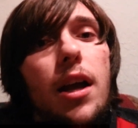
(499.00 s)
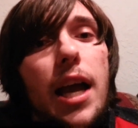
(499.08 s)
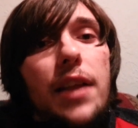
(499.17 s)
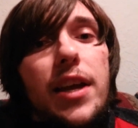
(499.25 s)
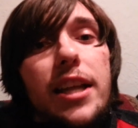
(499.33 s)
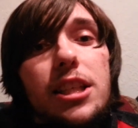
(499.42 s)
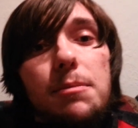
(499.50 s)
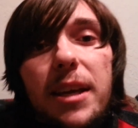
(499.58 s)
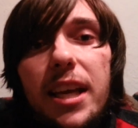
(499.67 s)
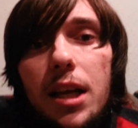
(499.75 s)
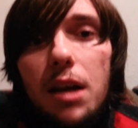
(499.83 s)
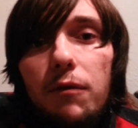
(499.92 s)
And then
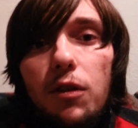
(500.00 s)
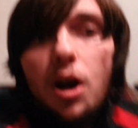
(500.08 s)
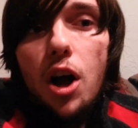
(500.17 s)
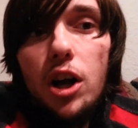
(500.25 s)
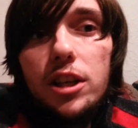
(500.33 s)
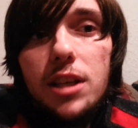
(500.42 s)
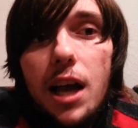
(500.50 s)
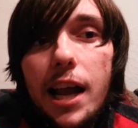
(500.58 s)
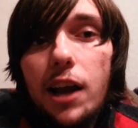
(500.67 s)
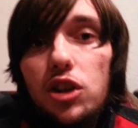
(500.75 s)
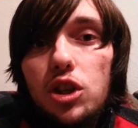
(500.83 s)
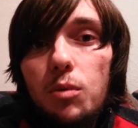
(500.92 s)
speaking of vlogs, I
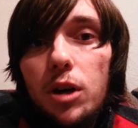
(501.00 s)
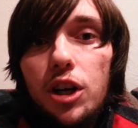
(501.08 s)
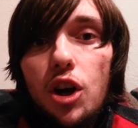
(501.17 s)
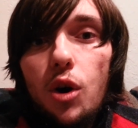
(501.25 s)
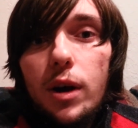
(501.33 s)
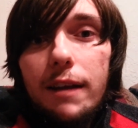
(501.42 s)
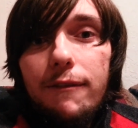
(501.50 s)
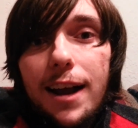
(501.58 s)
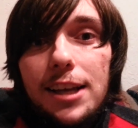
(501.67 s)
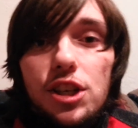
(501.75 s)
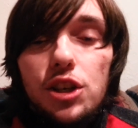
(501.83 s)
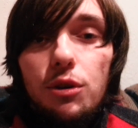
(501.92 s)
also want to know if I
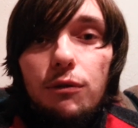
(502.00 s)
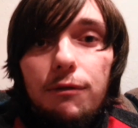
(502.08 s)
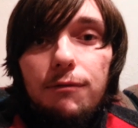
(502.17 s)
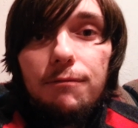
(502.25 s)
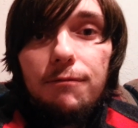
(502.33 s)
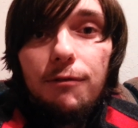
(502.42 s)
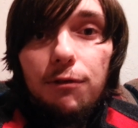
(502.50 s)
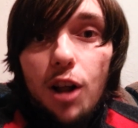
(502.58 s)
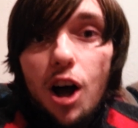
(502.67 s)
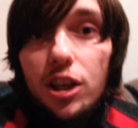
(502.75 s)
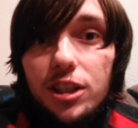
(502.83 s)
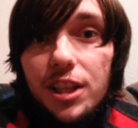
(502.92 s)
should do
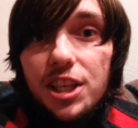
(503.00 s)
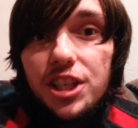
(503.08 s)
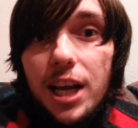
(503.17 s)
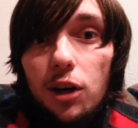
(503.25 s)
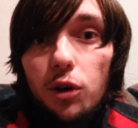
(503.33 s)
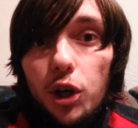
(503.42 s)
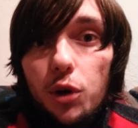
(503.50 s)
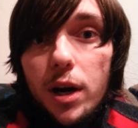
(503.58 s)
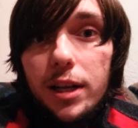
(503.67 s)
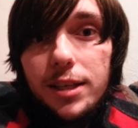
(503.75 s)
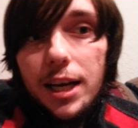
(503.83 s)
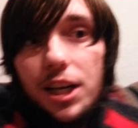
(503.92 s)
vlogs on this channel or
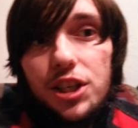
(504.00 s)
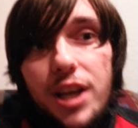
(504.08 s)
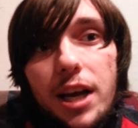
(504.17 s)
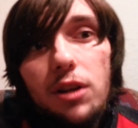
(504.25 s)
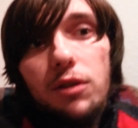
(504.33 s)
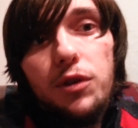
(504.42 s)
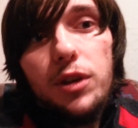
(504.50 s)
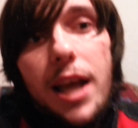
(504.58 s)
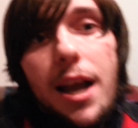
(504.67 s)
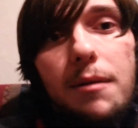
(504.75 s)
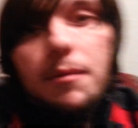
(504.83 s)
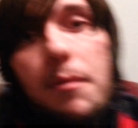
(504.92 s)
create a second channel for
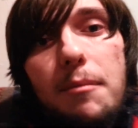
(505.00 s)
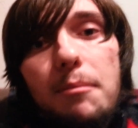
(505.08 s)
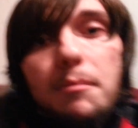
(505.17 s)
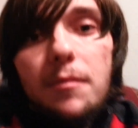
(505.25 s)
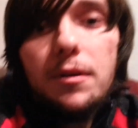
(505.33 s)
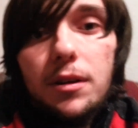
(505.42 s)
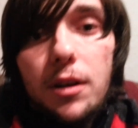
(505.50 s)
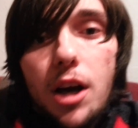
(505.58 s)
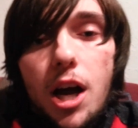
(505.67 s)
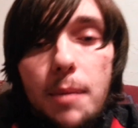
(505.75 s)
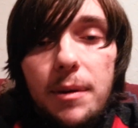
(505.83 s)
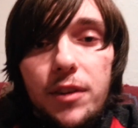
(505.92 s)
that.
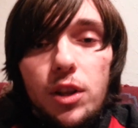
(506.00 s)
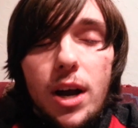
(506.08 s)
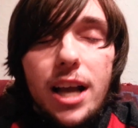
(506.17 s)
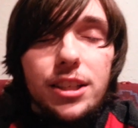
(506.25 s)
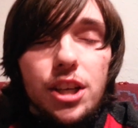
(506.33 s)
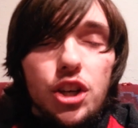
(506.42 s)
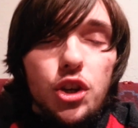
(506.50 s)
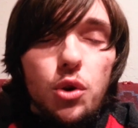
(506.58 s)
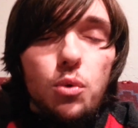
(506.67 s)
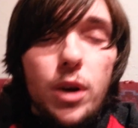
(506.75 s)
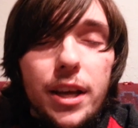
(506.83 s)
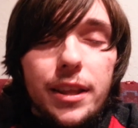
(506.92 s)
Even though it has to
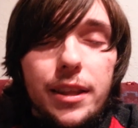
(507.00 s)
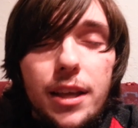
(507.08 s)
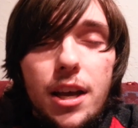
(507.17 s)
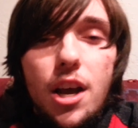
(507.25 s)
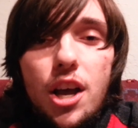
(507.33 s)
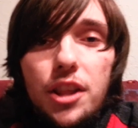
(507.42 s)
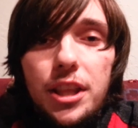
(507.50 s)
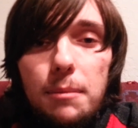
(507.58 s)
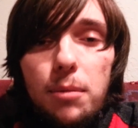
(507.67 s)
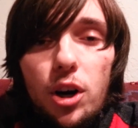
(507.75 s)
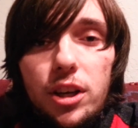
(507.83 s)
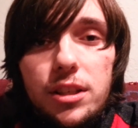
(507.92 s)
do with
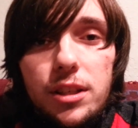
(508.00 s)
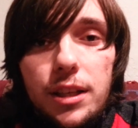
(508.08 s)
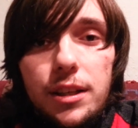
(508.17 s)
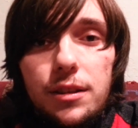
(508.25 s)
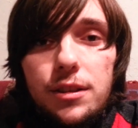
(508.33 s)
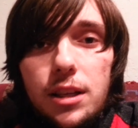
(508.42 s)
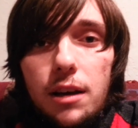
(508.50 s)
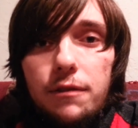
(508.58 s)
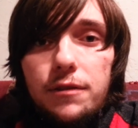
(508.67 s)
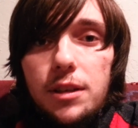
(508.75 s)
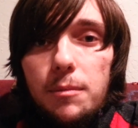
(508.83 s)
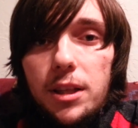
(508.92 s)
theme parks and
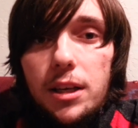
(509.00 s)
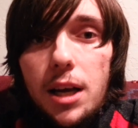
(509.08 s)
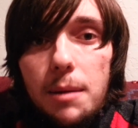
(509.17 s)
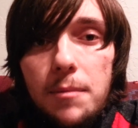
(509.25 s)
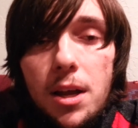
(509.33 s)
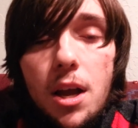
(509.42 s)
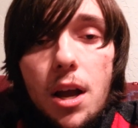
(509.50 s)
stuff some of the time,